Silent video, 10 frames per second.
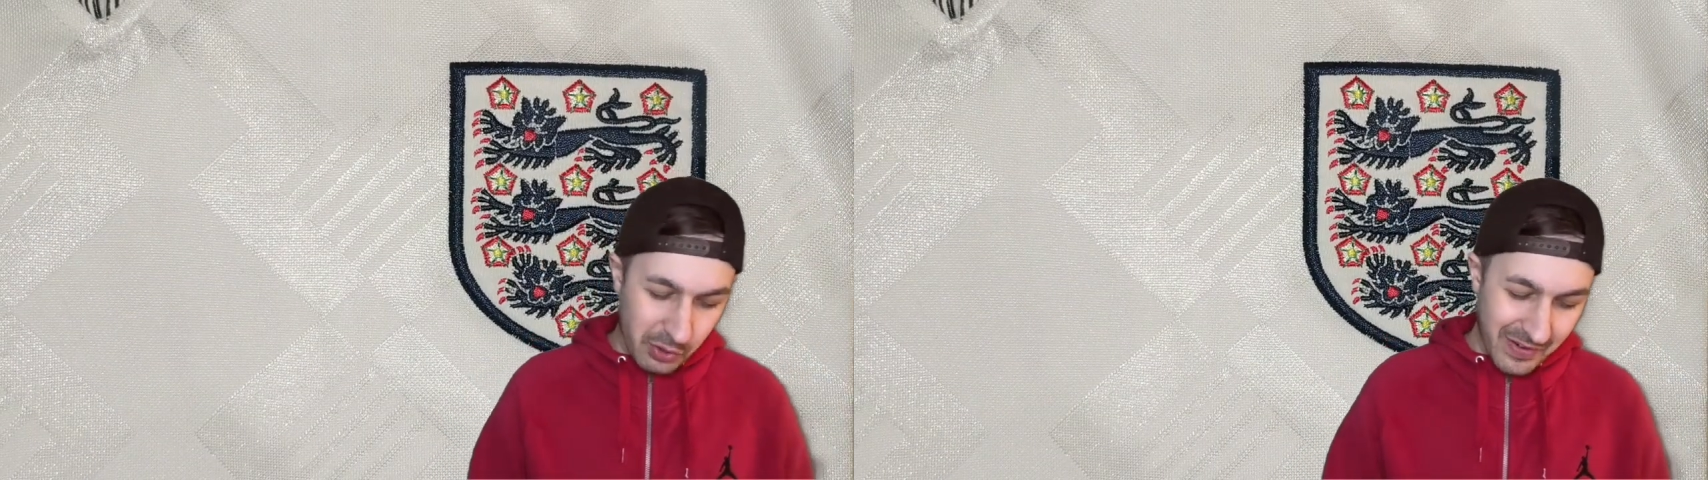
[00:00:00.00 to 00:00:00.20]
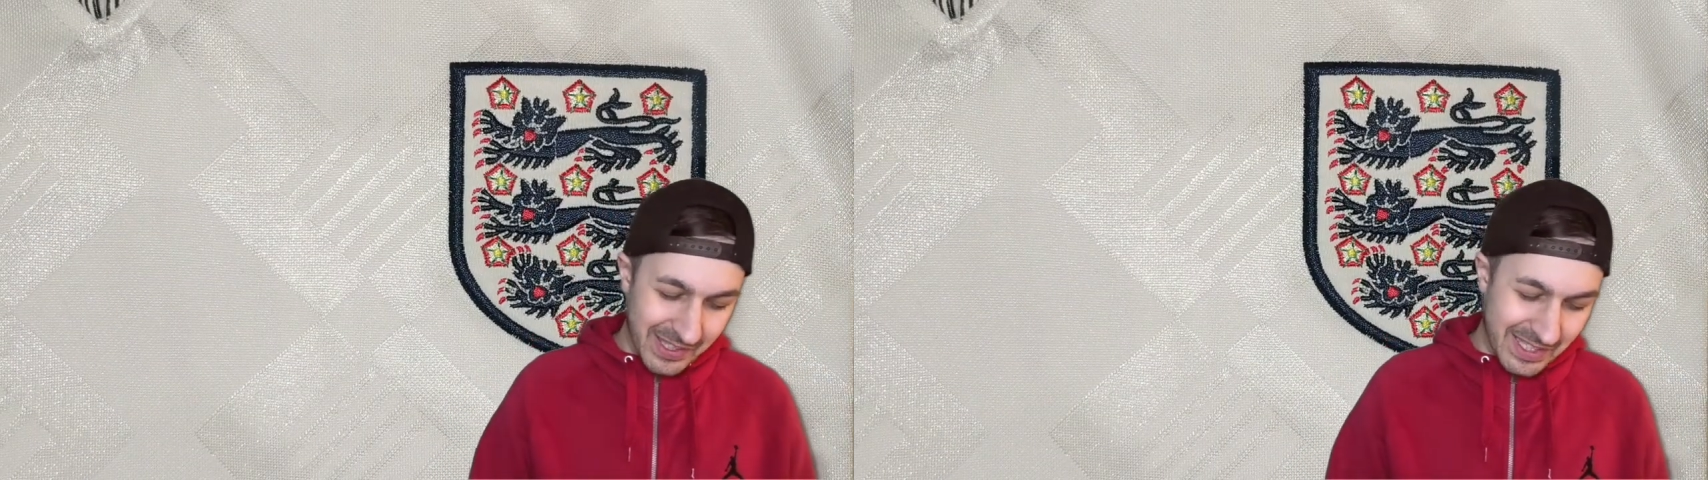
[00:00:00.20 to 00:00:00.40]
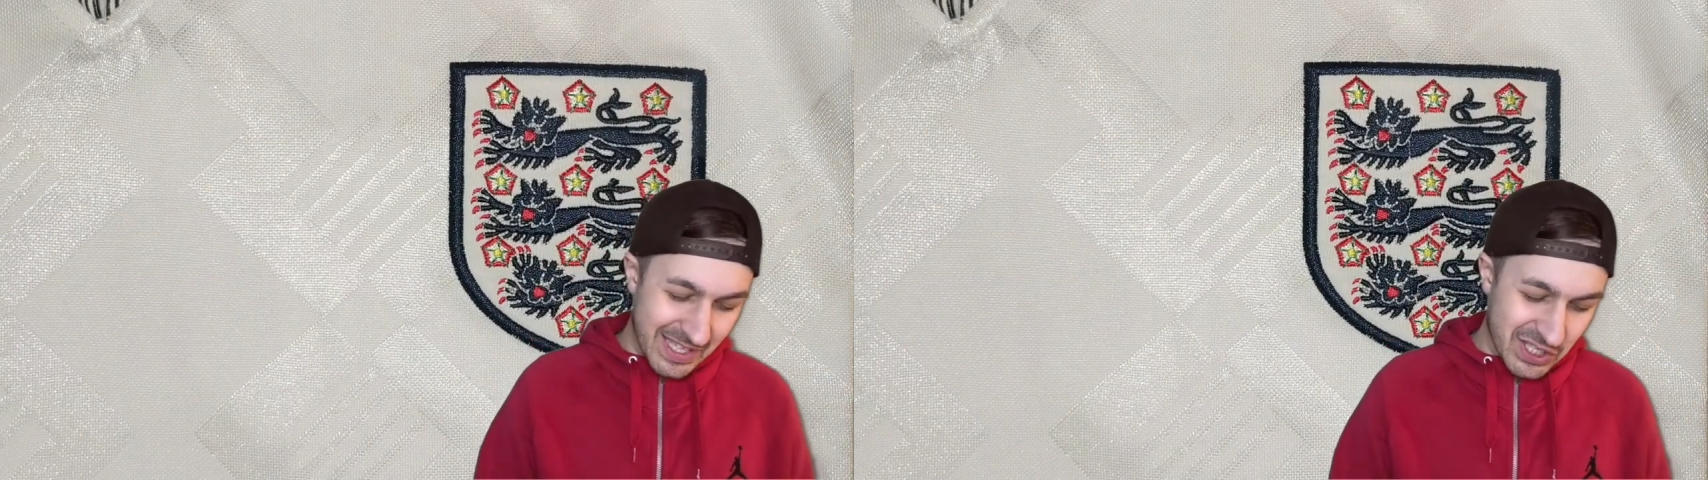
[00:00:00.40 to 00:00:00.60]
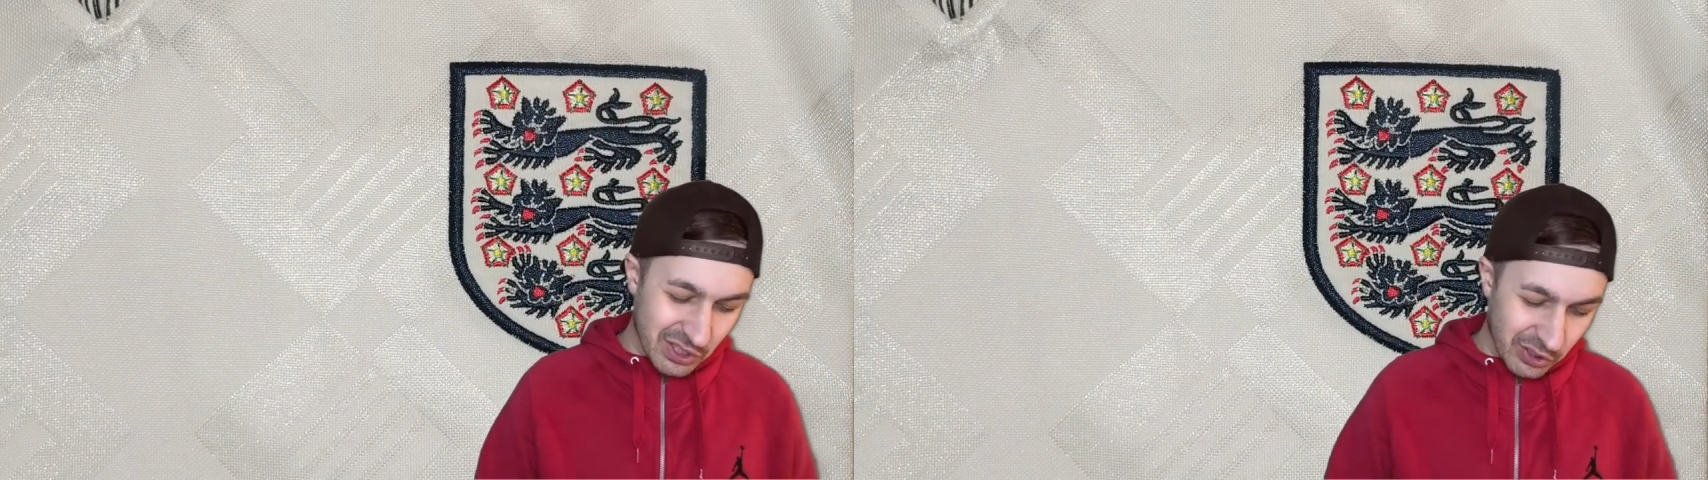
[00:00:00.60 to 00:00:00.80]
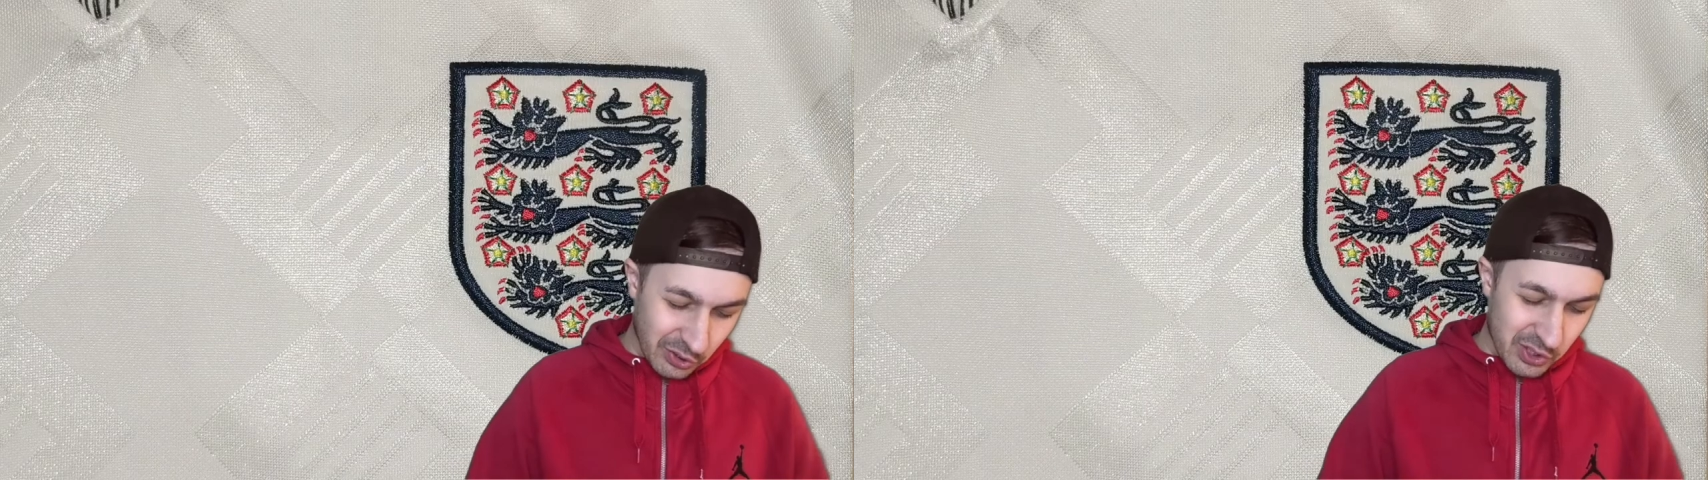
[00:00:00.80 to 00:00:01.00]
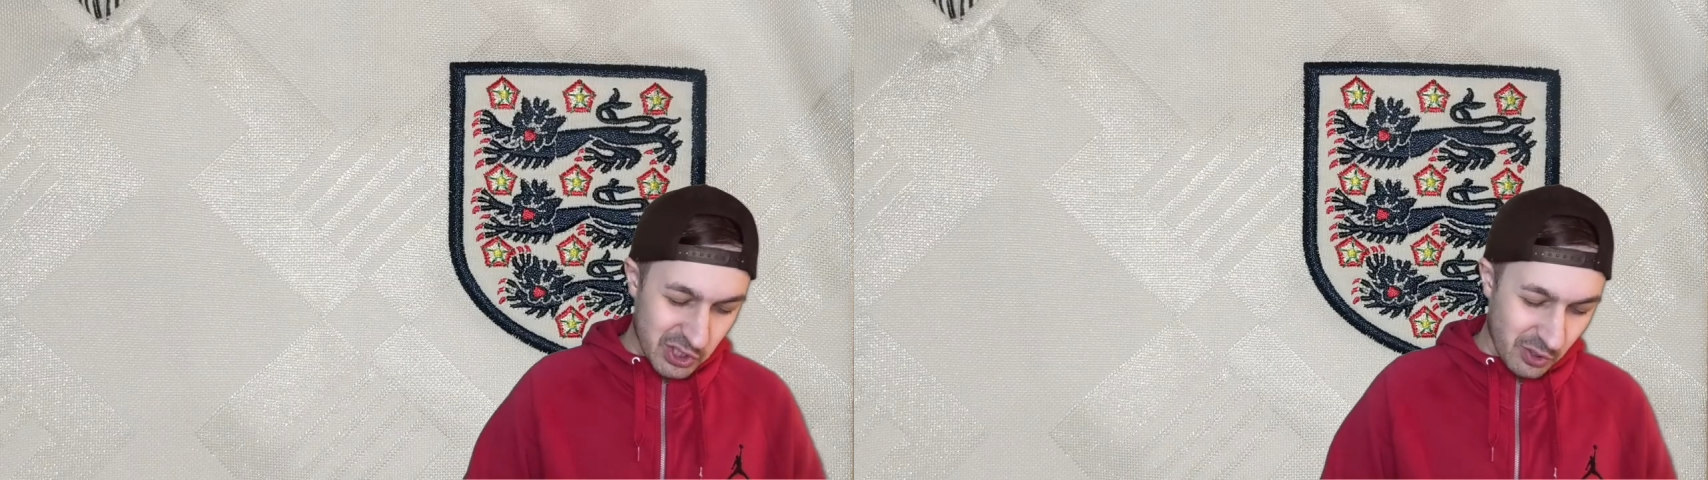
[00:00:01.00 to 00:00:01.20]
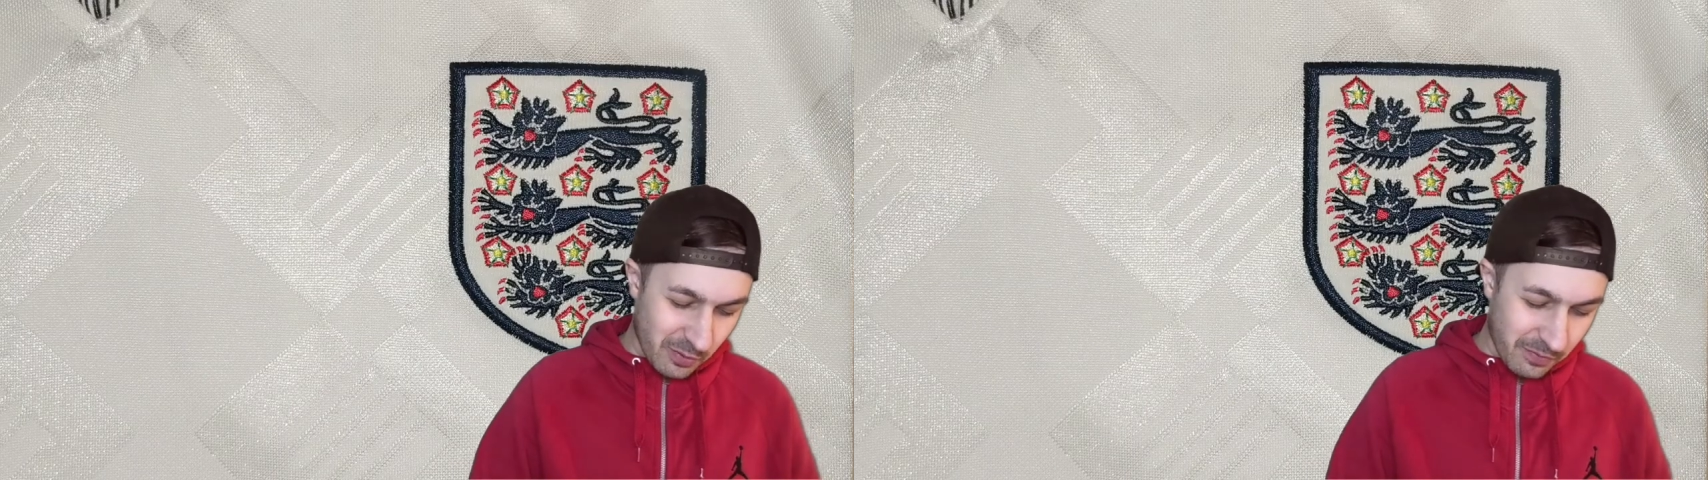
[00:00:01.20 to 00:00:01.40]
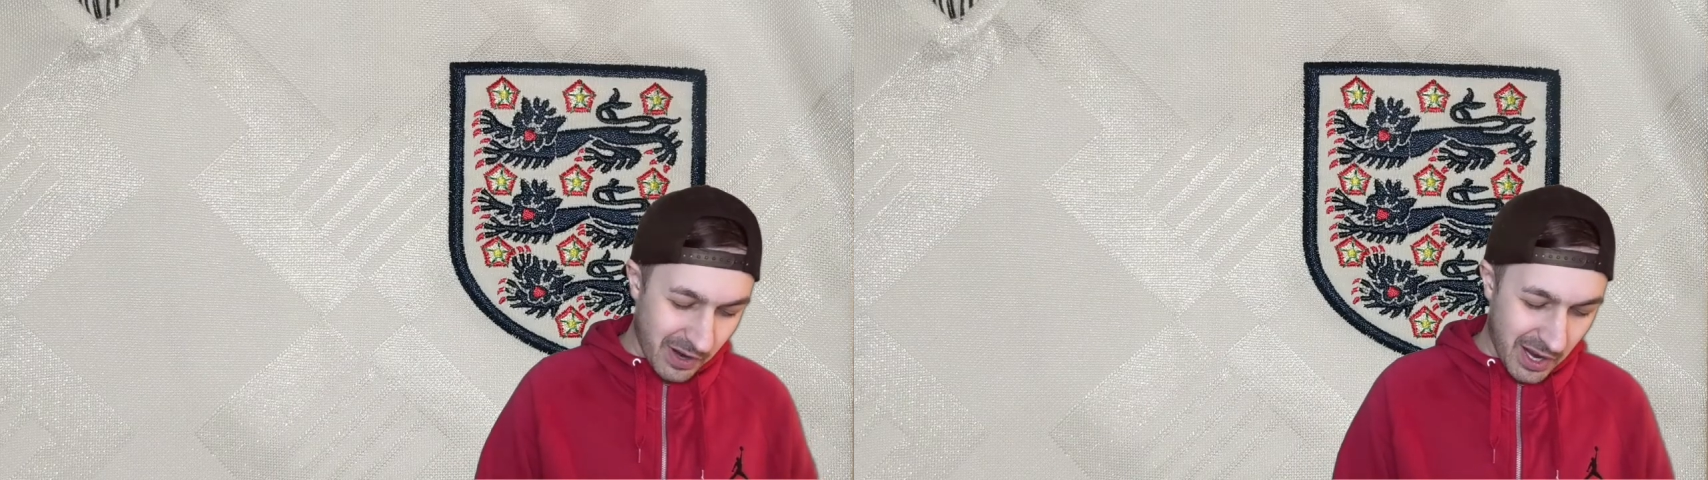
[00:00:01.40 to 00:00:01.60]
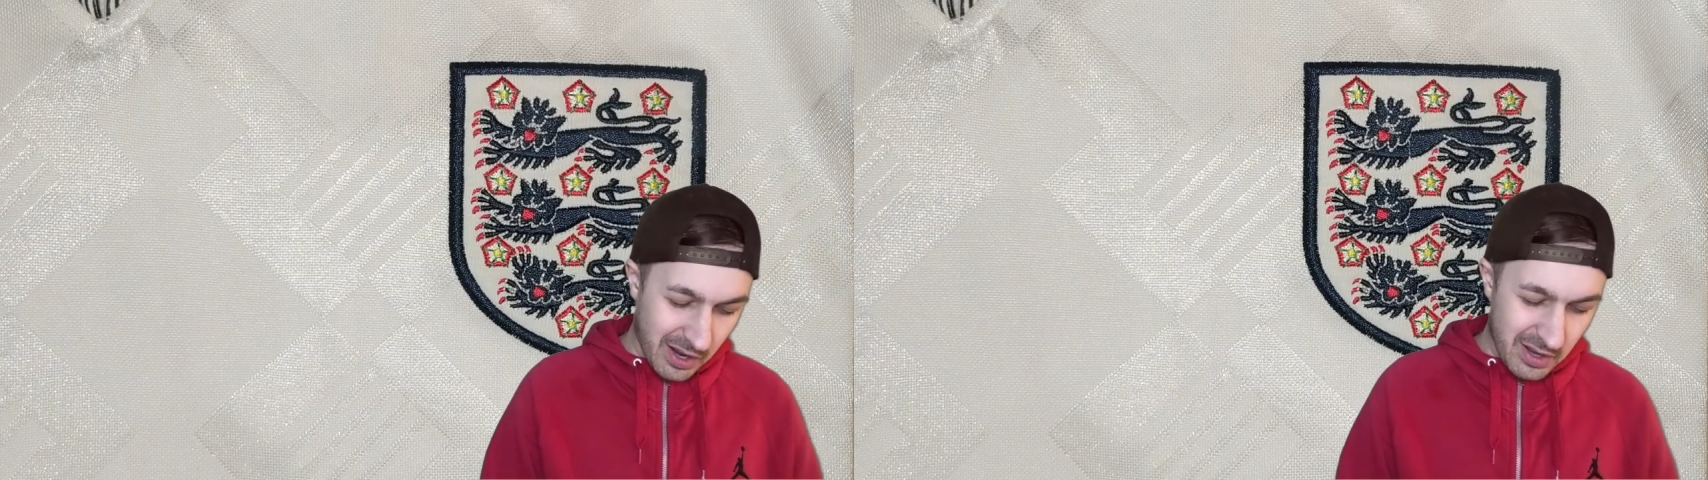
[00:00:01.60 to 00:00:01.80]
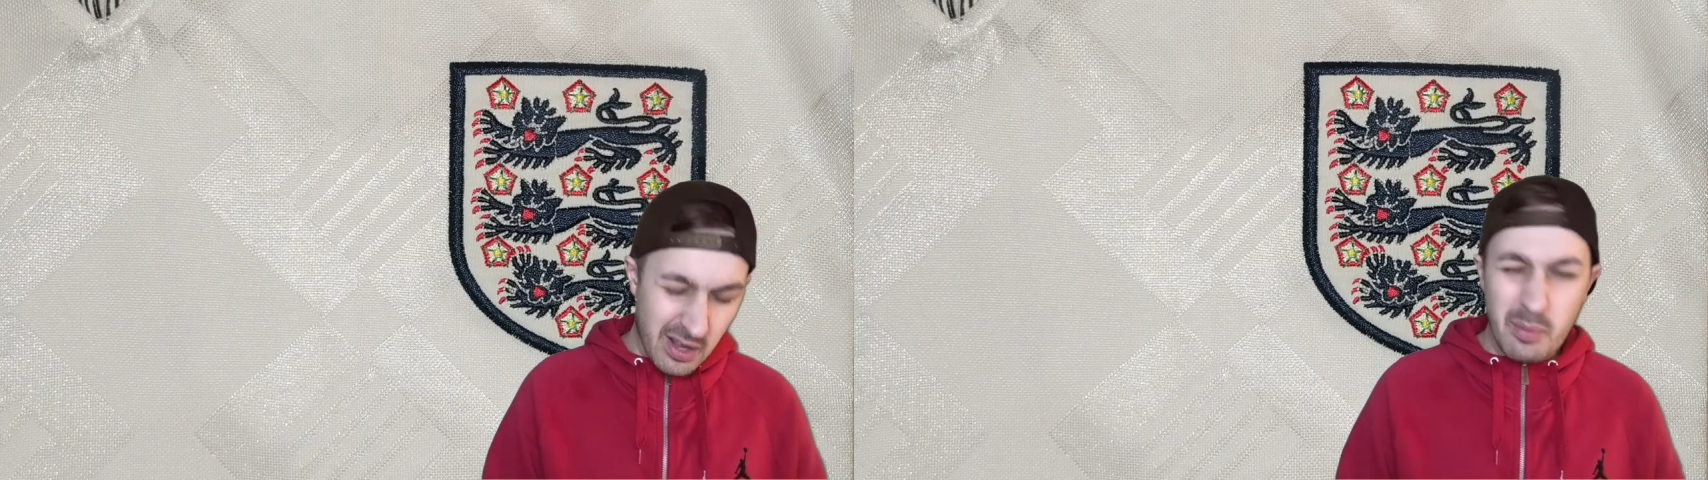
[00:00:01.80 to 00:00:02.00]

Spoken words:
We've had decent luck so far.